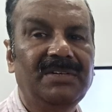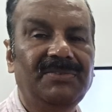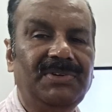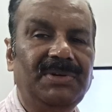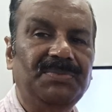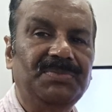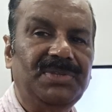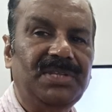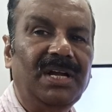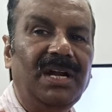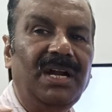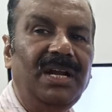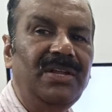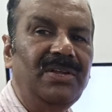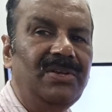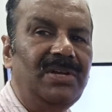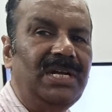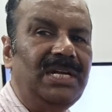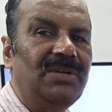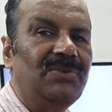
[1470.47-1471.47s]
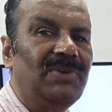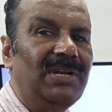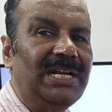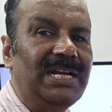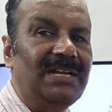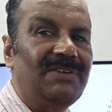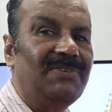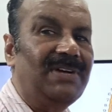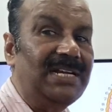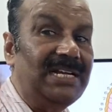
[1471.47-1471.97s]
From third unit you will
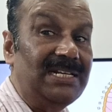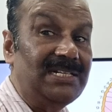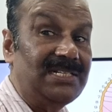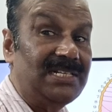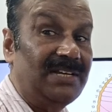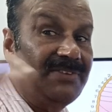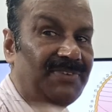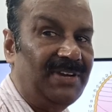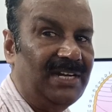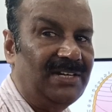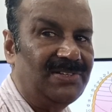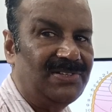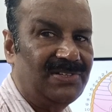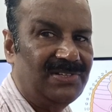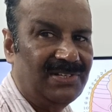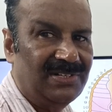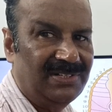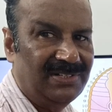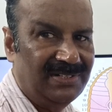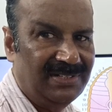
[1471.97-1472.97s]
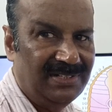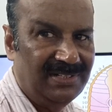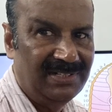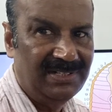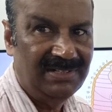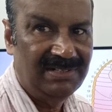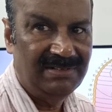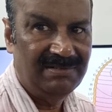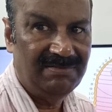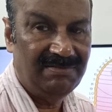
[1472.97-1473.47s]
get one essay, friends.
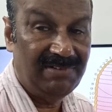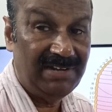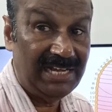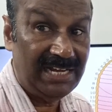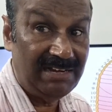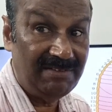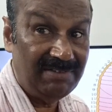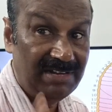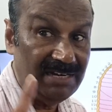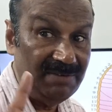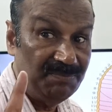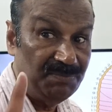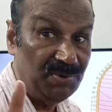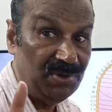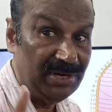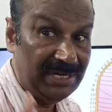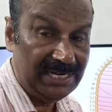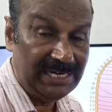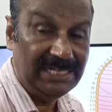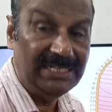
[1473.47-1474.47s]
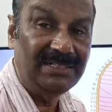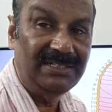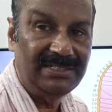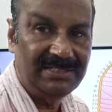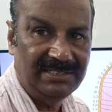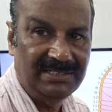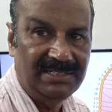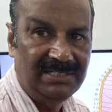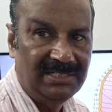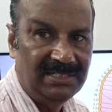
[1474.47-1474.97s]
Very, very important.